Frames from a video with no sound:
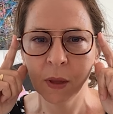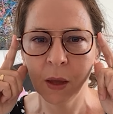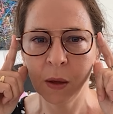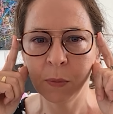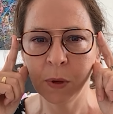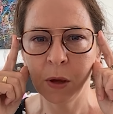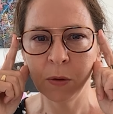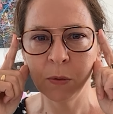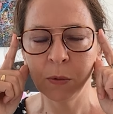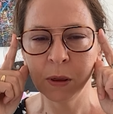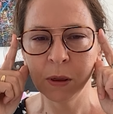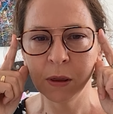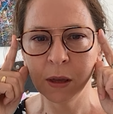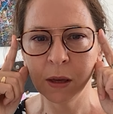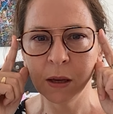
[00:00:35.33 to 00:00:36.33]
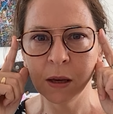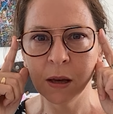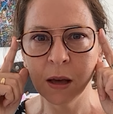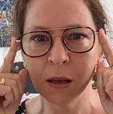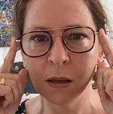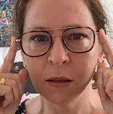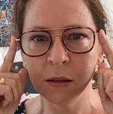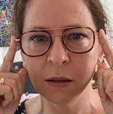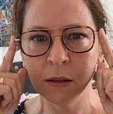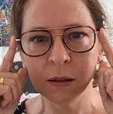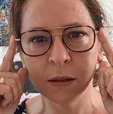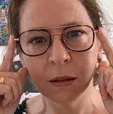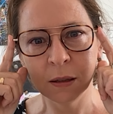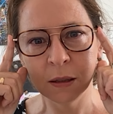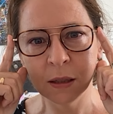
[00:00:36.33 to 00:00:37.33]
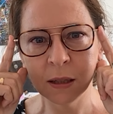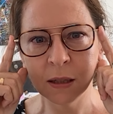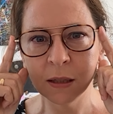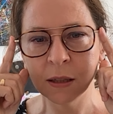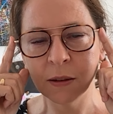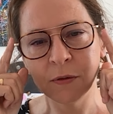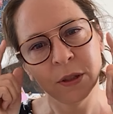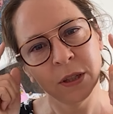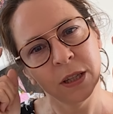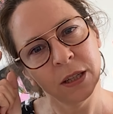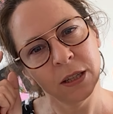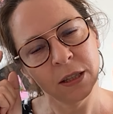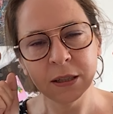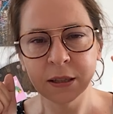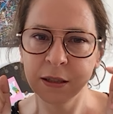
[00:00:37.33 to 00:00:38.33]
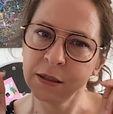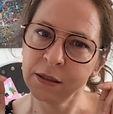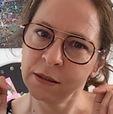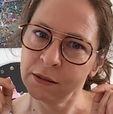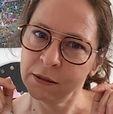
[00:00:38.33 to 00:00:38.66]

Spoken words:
I'm going with the 1970s